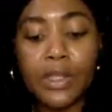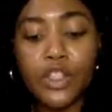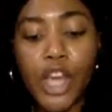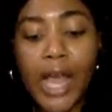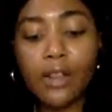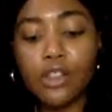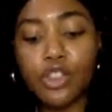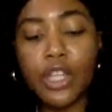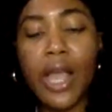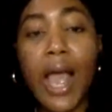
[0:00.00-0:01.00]

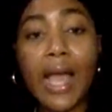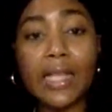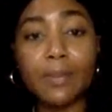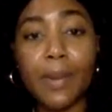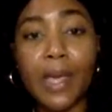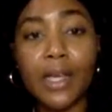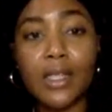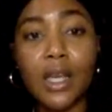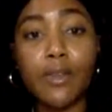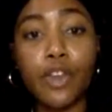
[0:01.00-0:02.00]
challenging
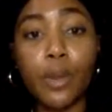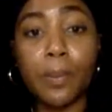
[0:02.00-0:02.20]
aspect of your